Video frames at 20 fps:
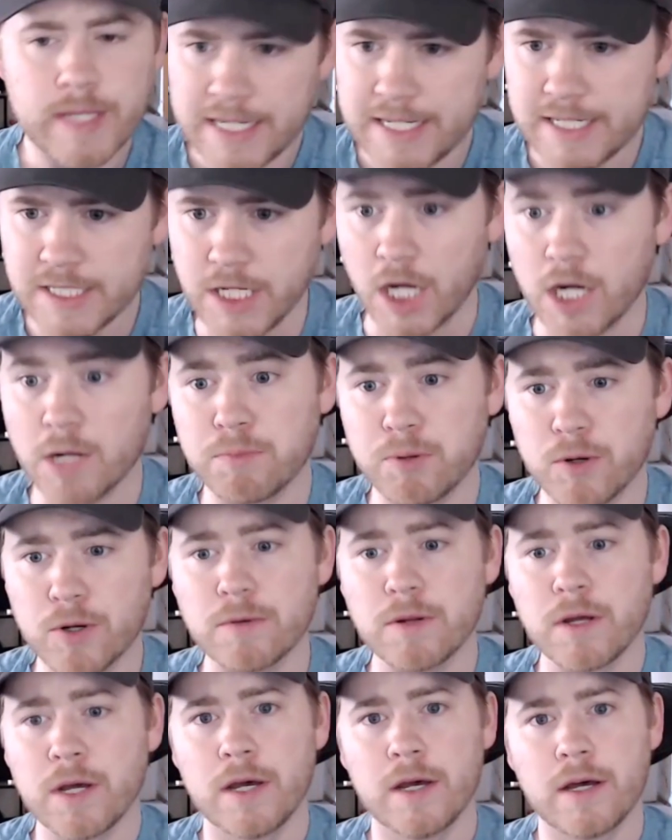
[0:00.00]
He's going to
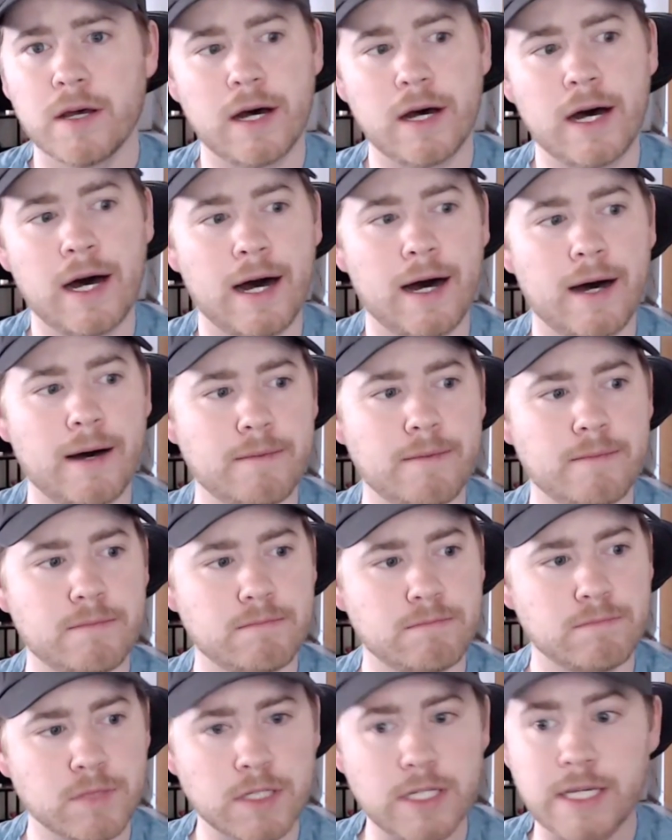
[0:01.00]
put
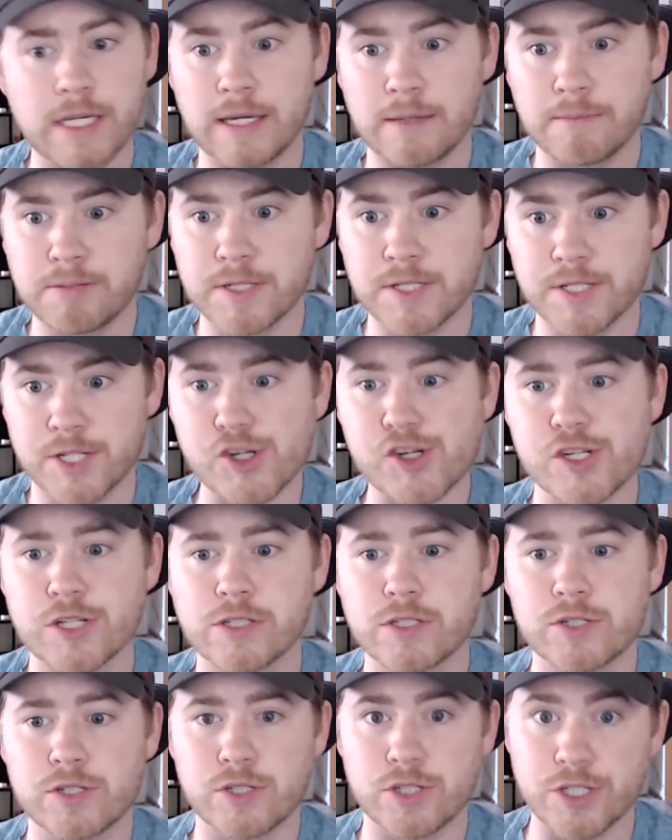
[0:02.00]
Malik in
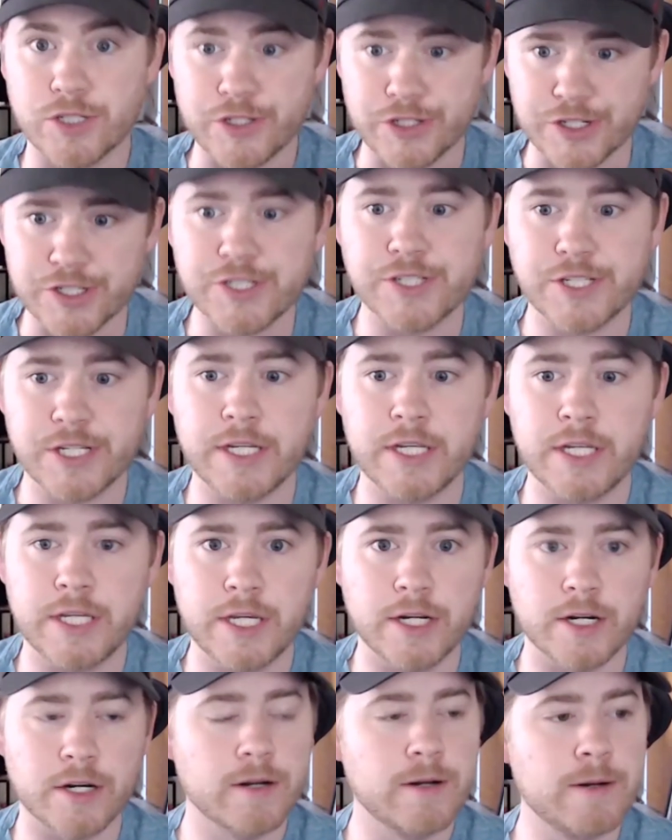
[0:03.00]
positions to succeed
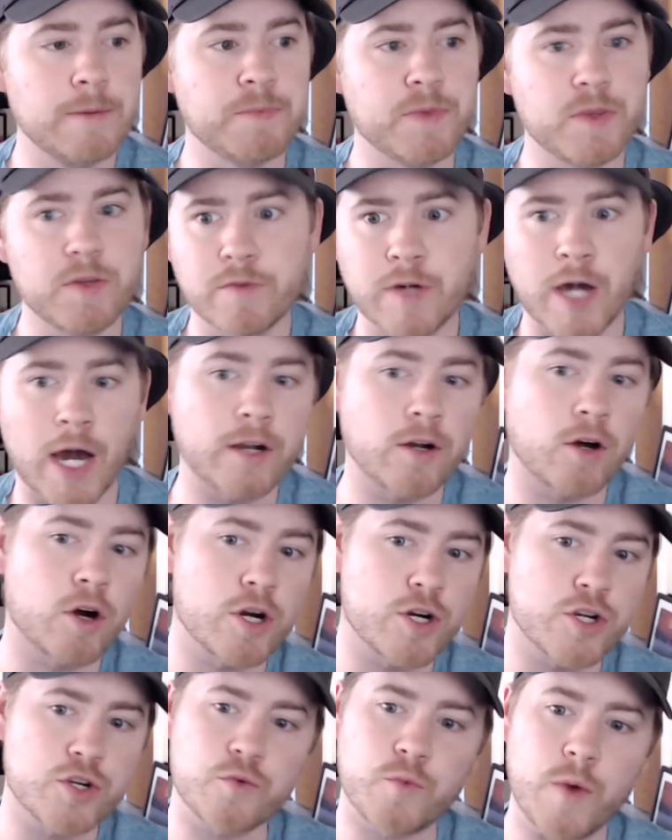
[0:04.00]
here. You've got
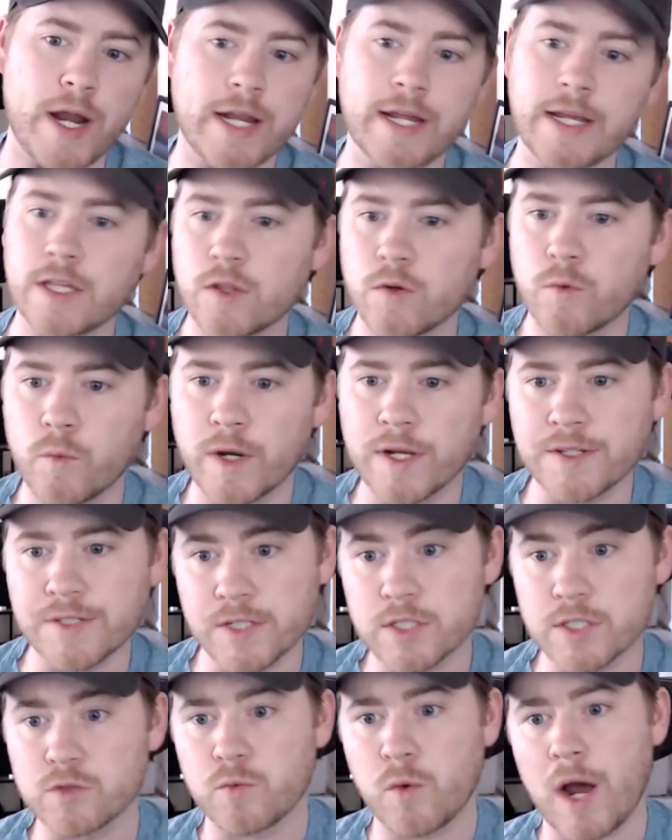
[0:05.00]
Arch waiting in the wings
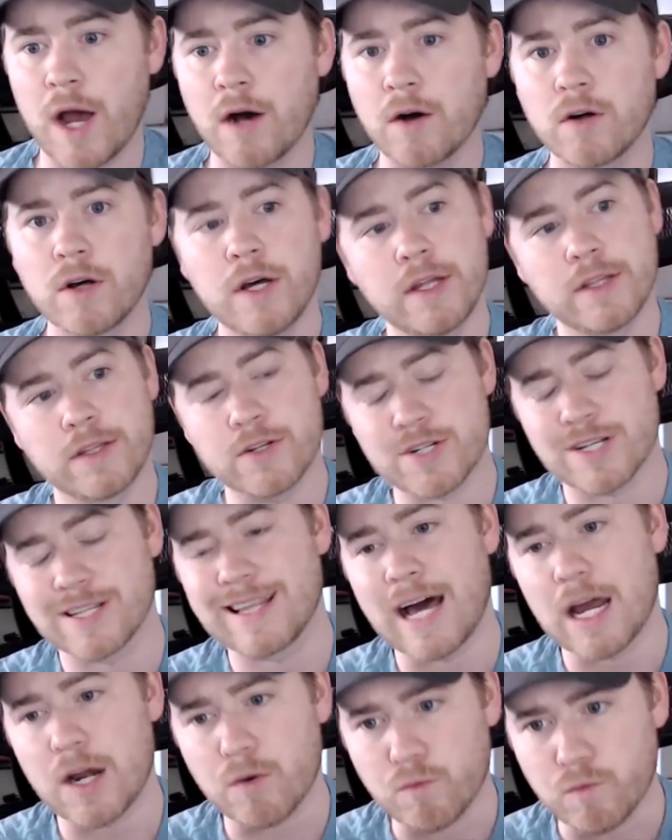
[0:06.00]
as well. There's a
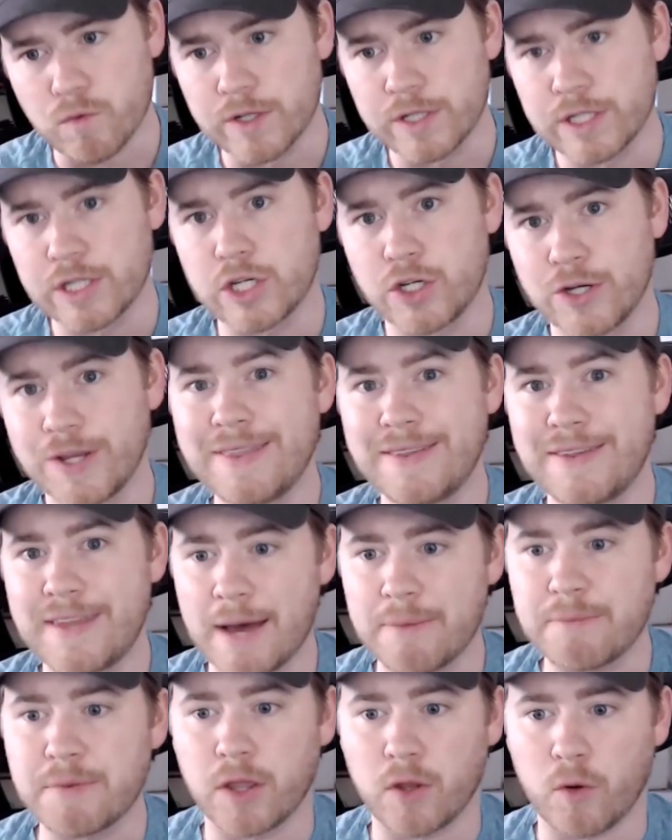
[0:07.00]
lot of really good
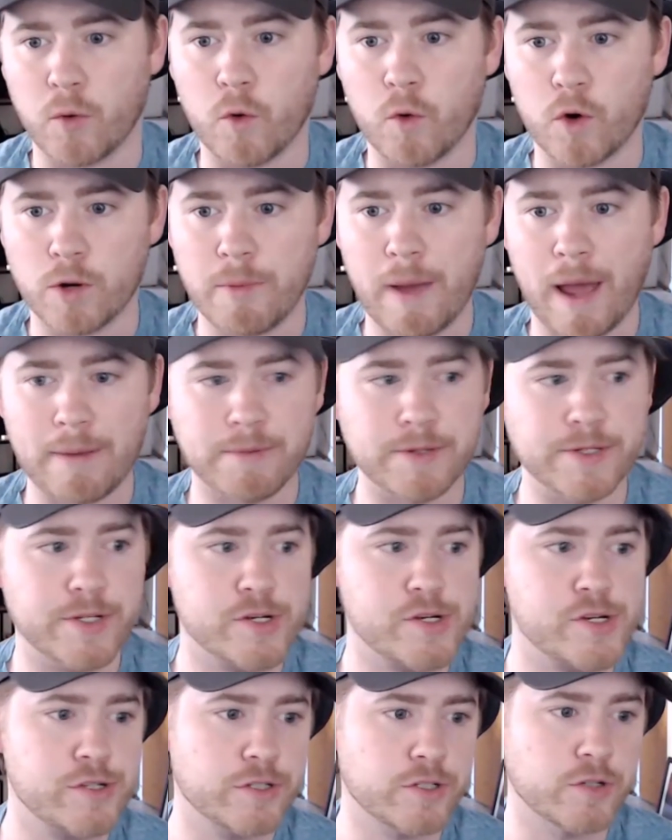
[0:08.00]
depth at the quarterback
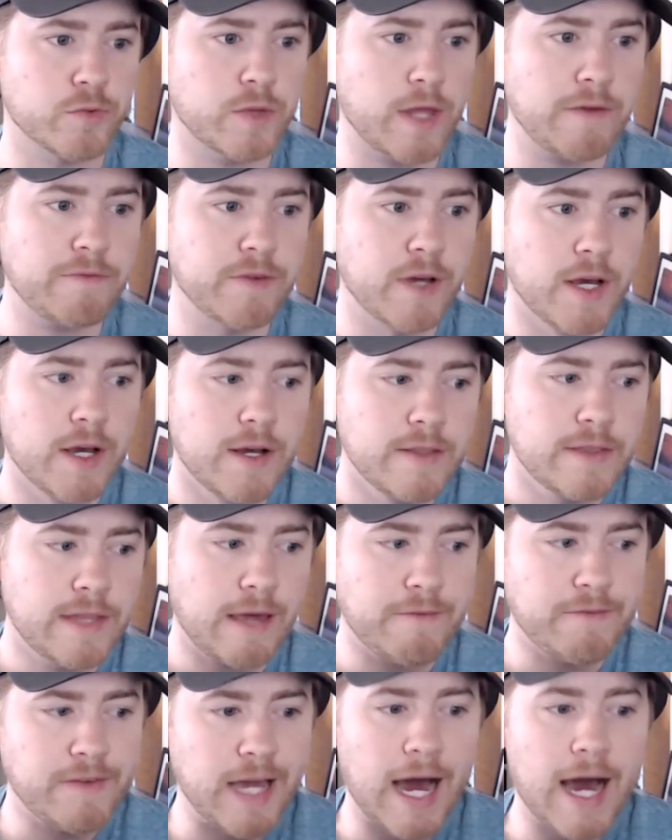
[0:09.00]
position. So
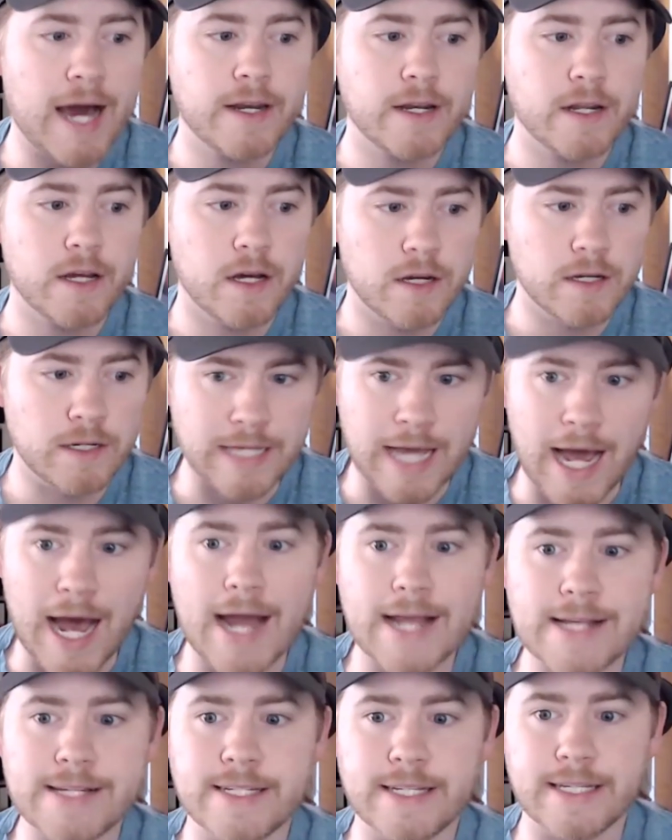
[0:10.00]
they've got
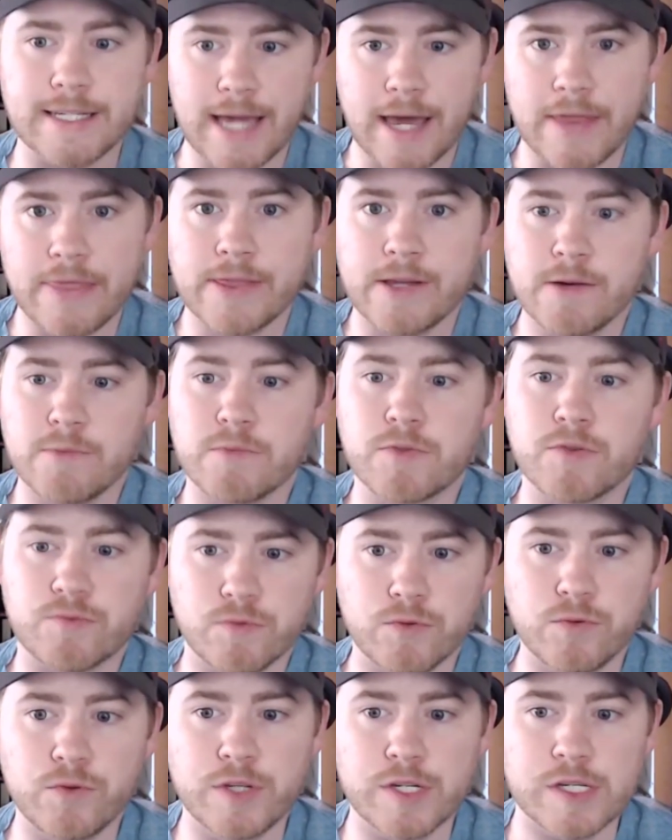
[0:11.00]
guys to get them
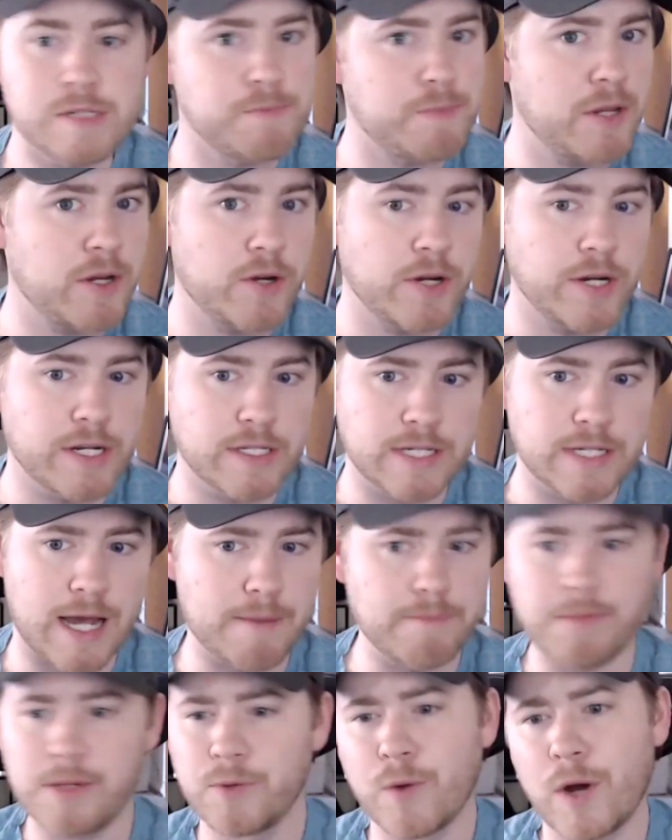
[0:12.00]
through this period of
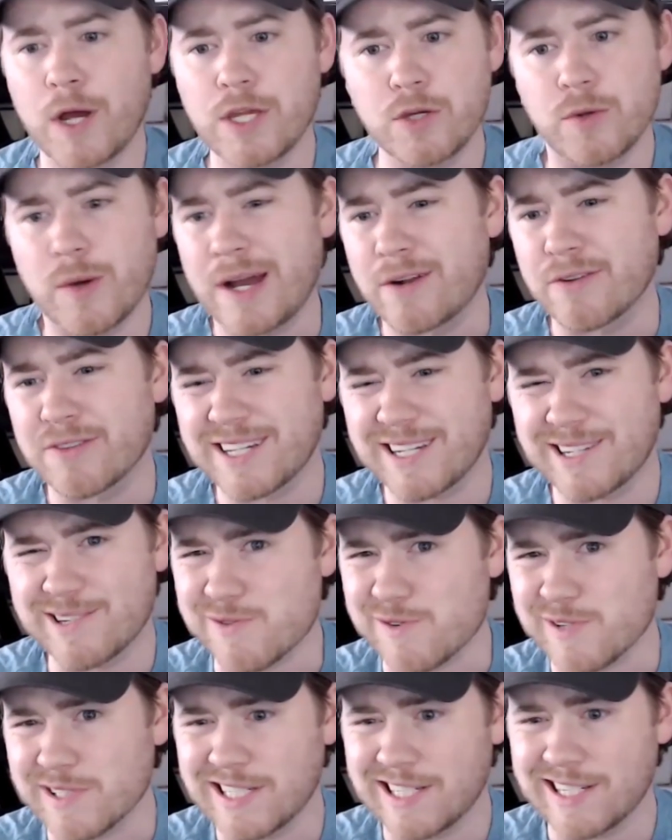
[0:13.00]
time. BYU, I don't think
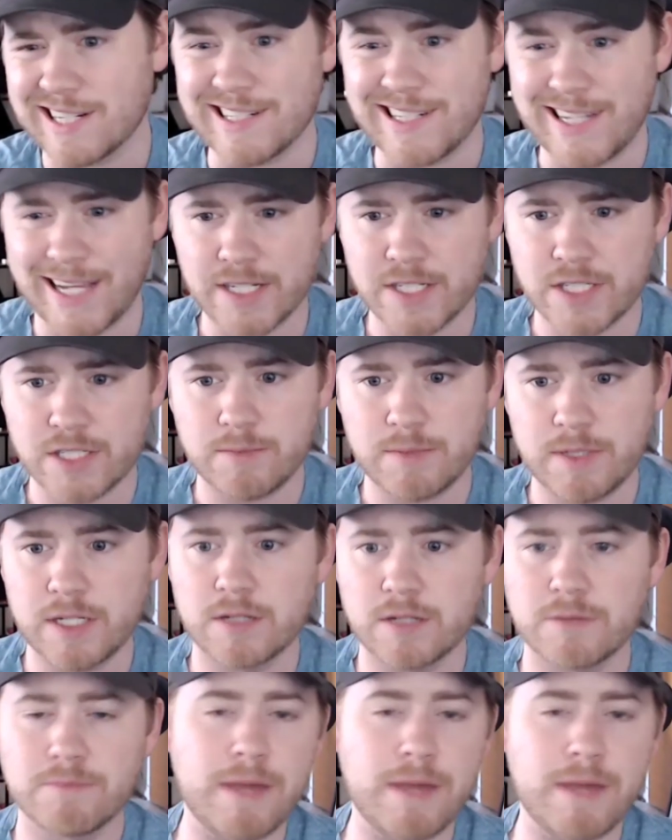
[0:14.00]
is really going to test them here.